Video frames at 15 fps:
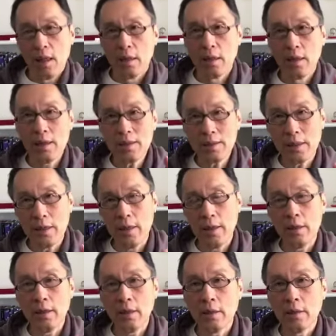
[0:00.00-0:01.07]
this
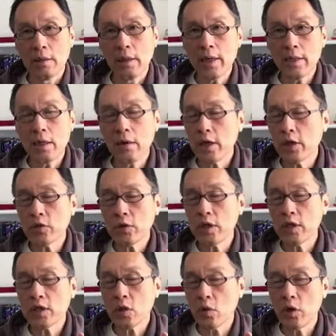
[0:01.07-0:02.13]
thing right now actually
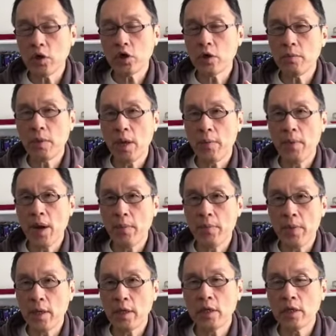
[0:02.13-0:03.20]
is questioned by
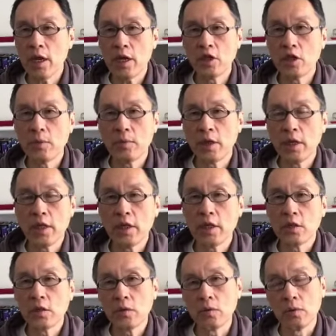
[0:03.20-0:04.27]
many Tai Chi
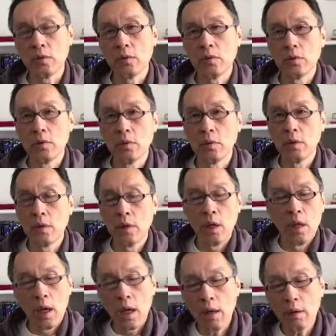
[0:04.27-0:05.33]
players too.
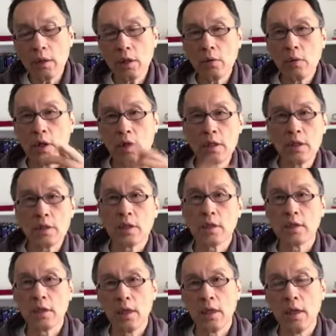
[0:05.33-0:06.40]
How the world this
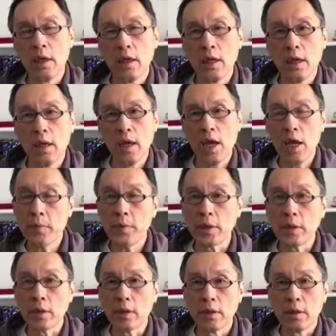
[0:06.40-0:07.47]
is happen?
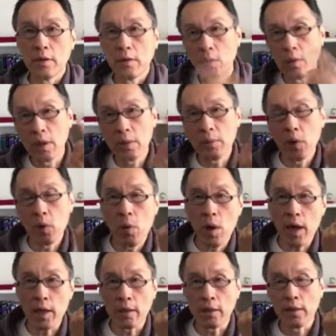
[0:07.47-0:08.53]
Number
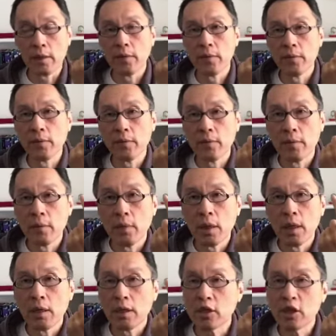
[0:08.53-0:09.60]
one,
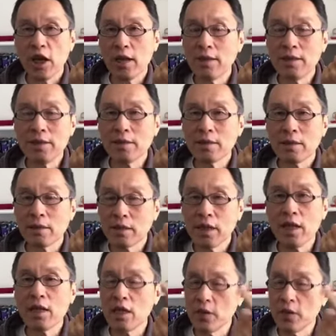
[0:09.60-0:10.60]
The Chinese saying,